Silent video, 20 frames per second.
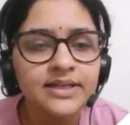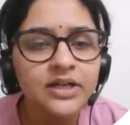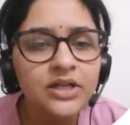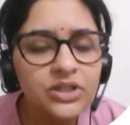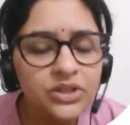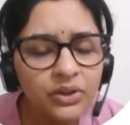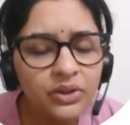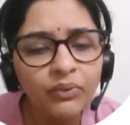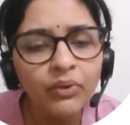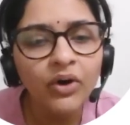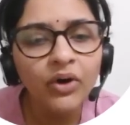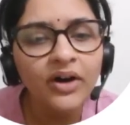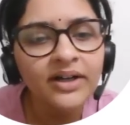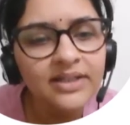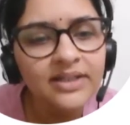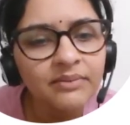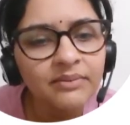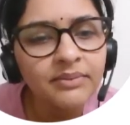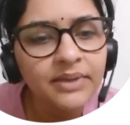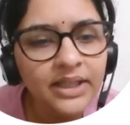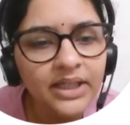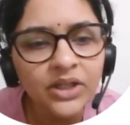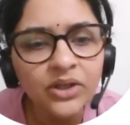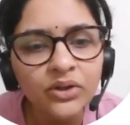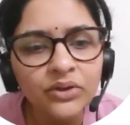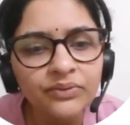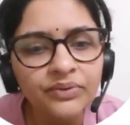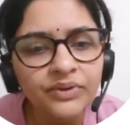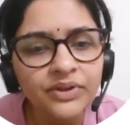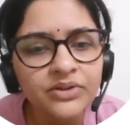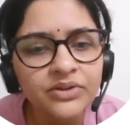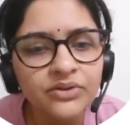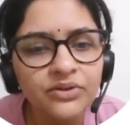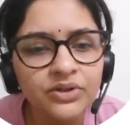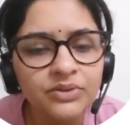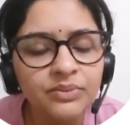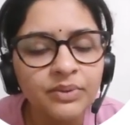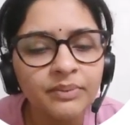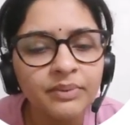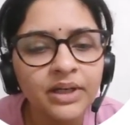So, what is the meaning of resource
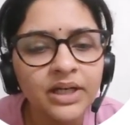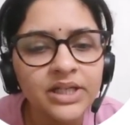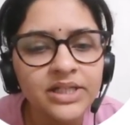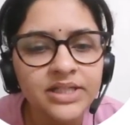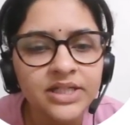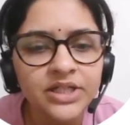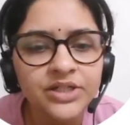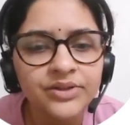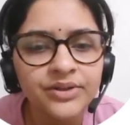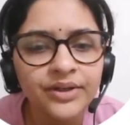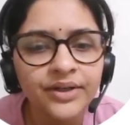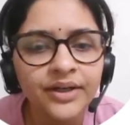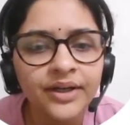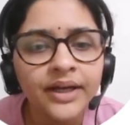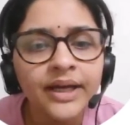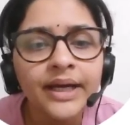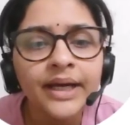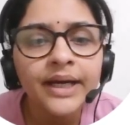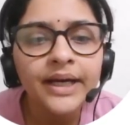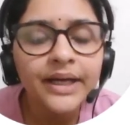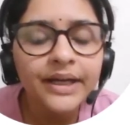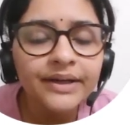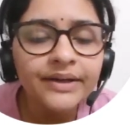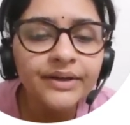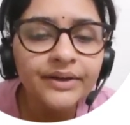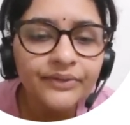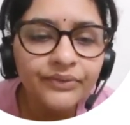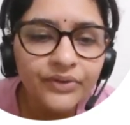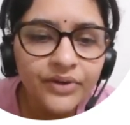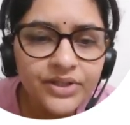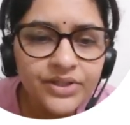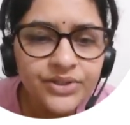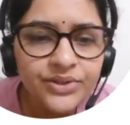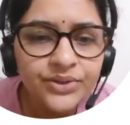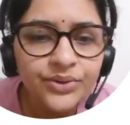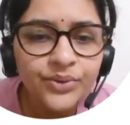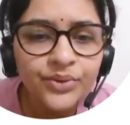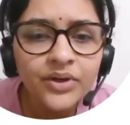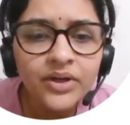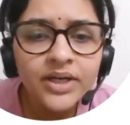mobilization? It refers
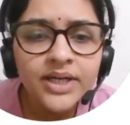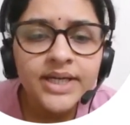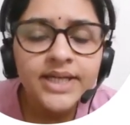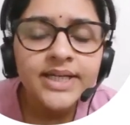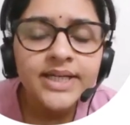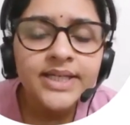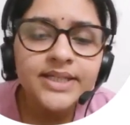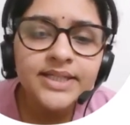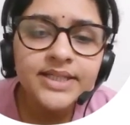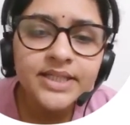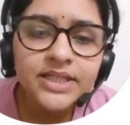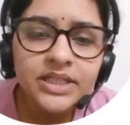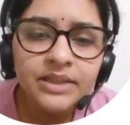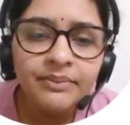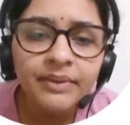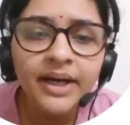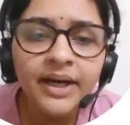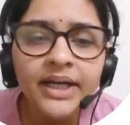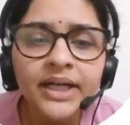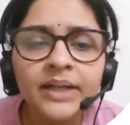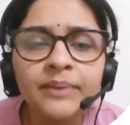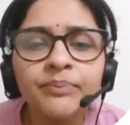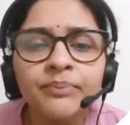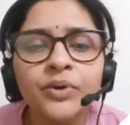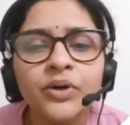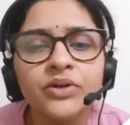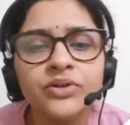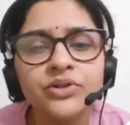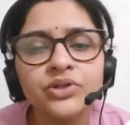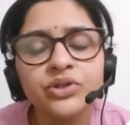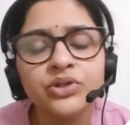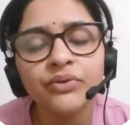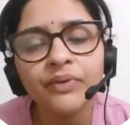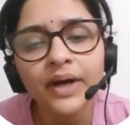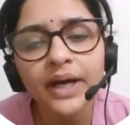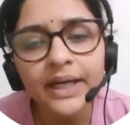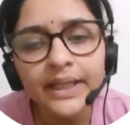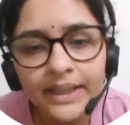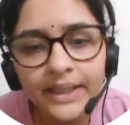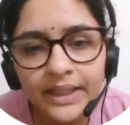to systematic process of
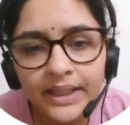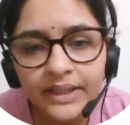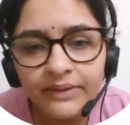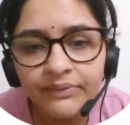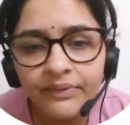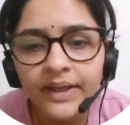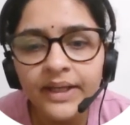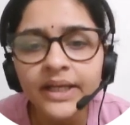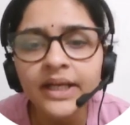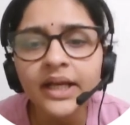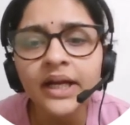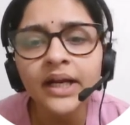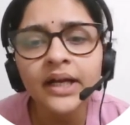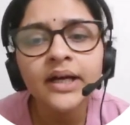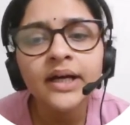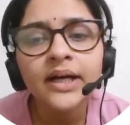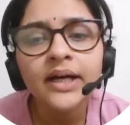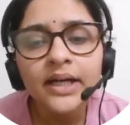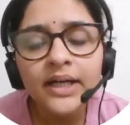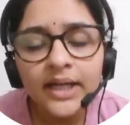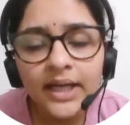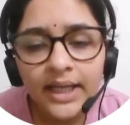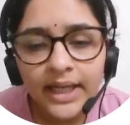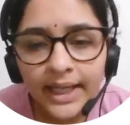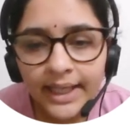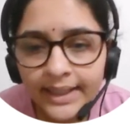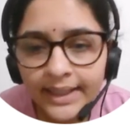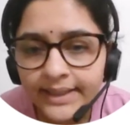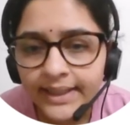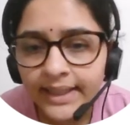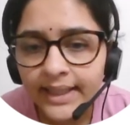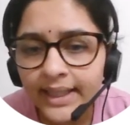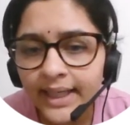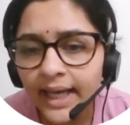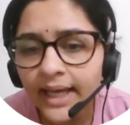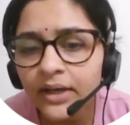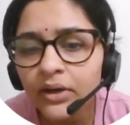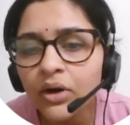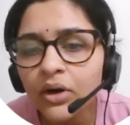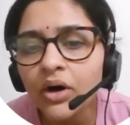identifying, collecting,
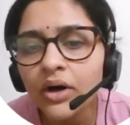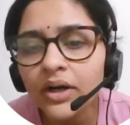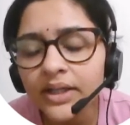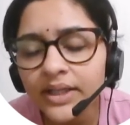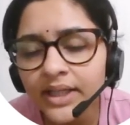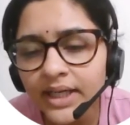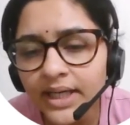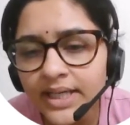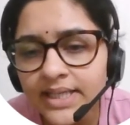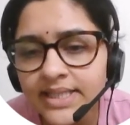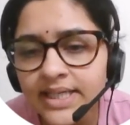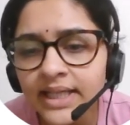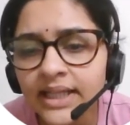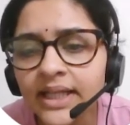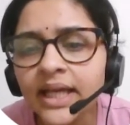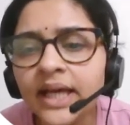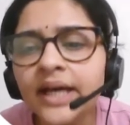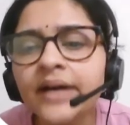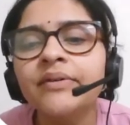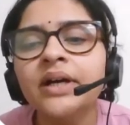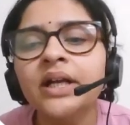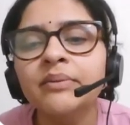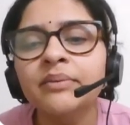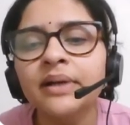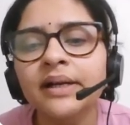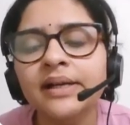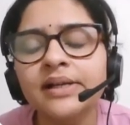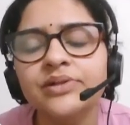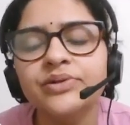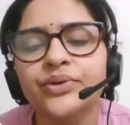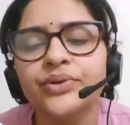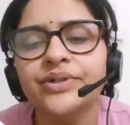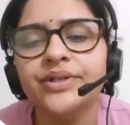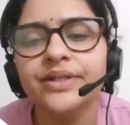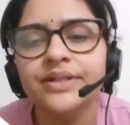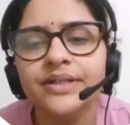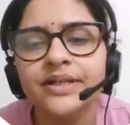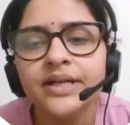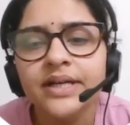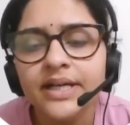and organizing the available
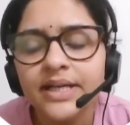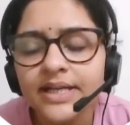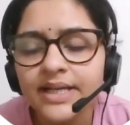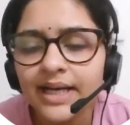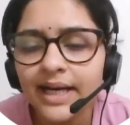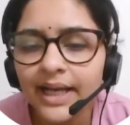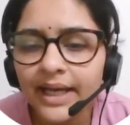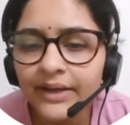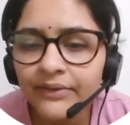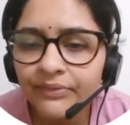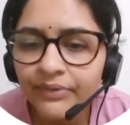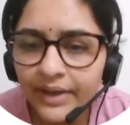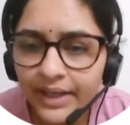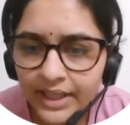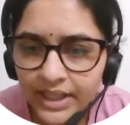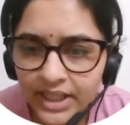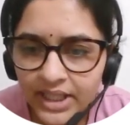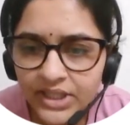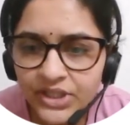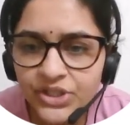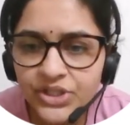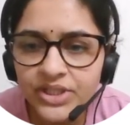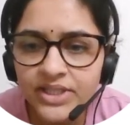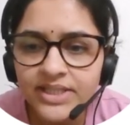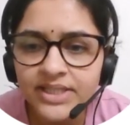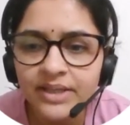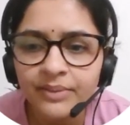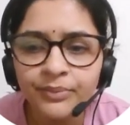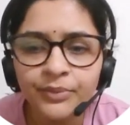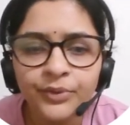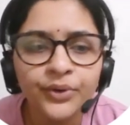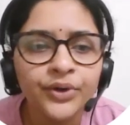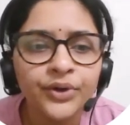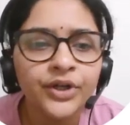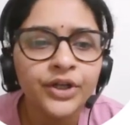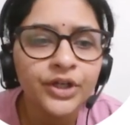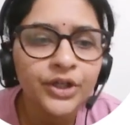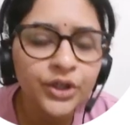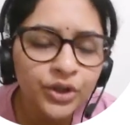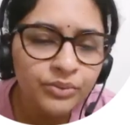resources like financial support,
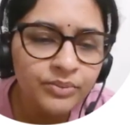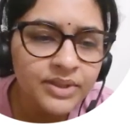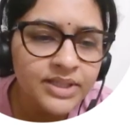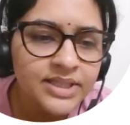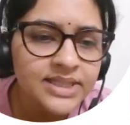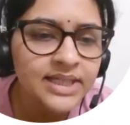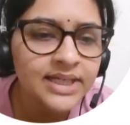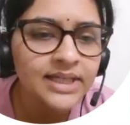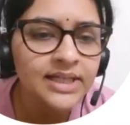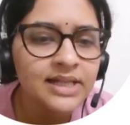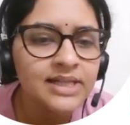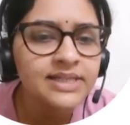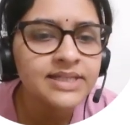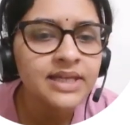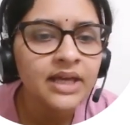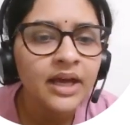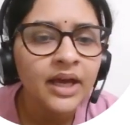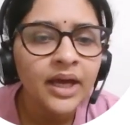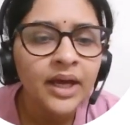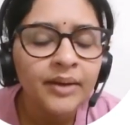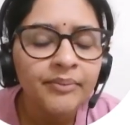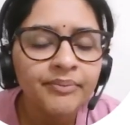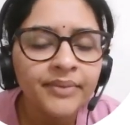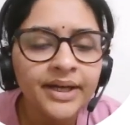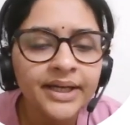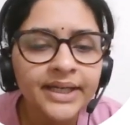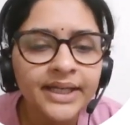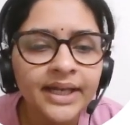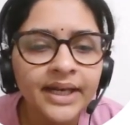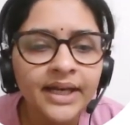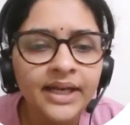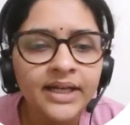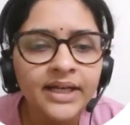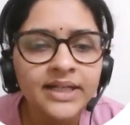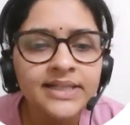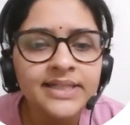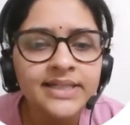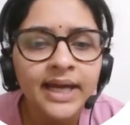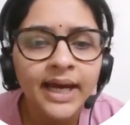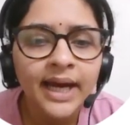human skills,
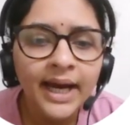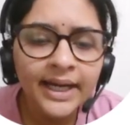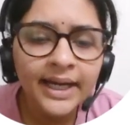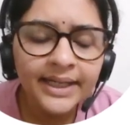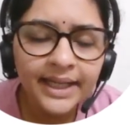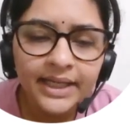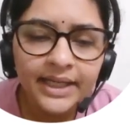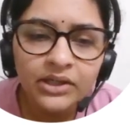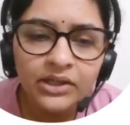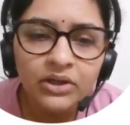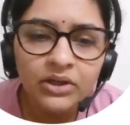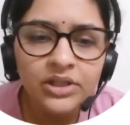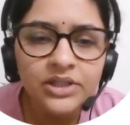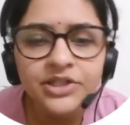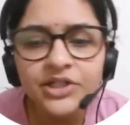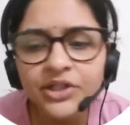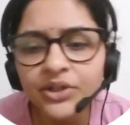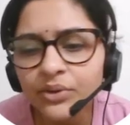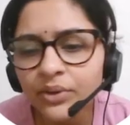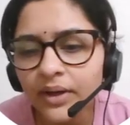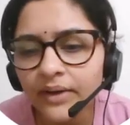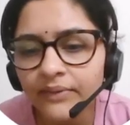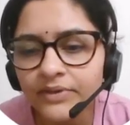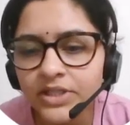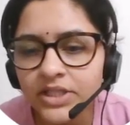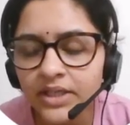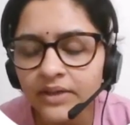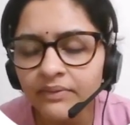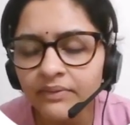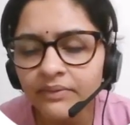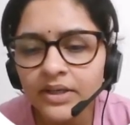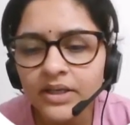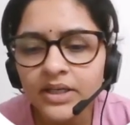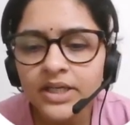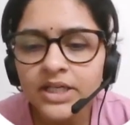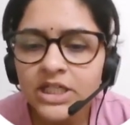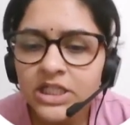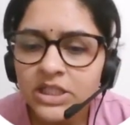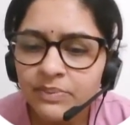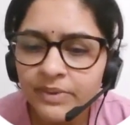materials, and technology to achieve
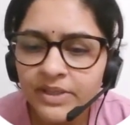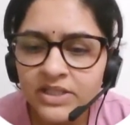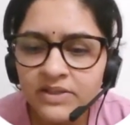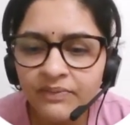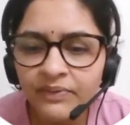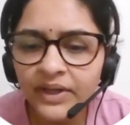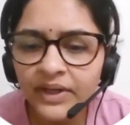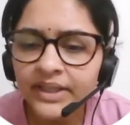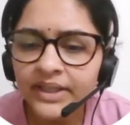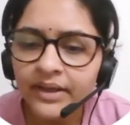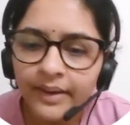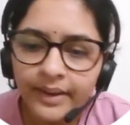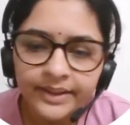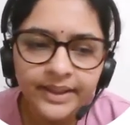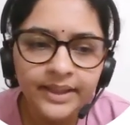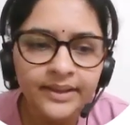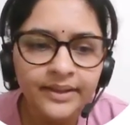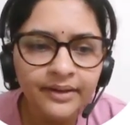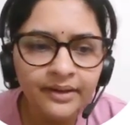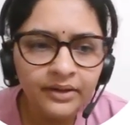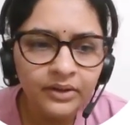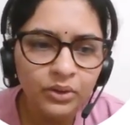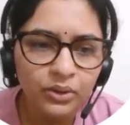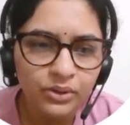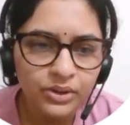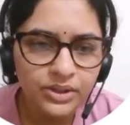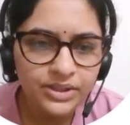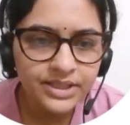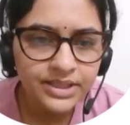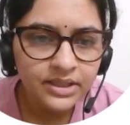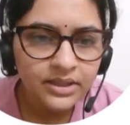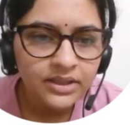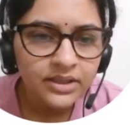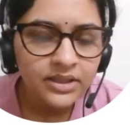specific targeted goals.